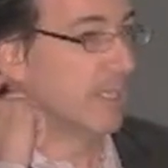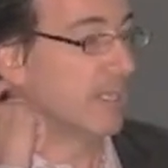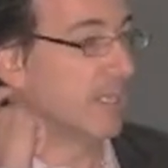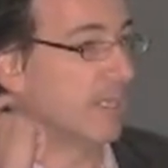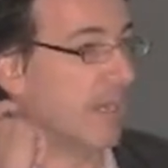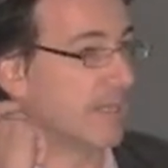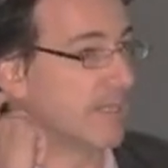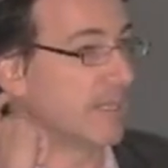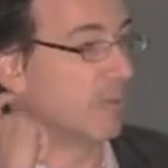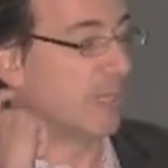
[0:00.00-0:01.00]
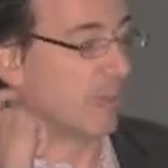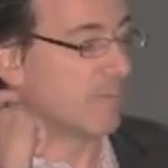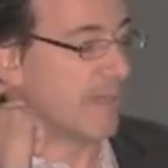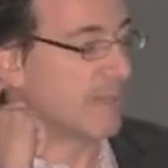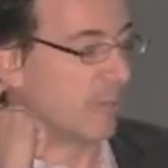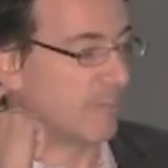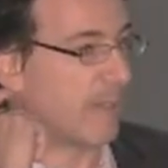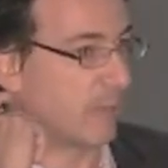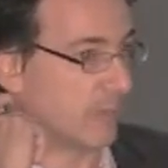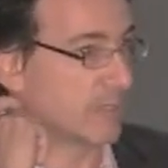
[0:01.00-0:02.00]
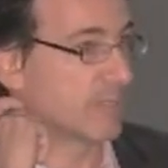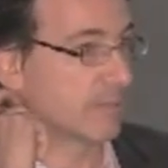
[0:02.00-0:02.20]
the kid over there, right? Is I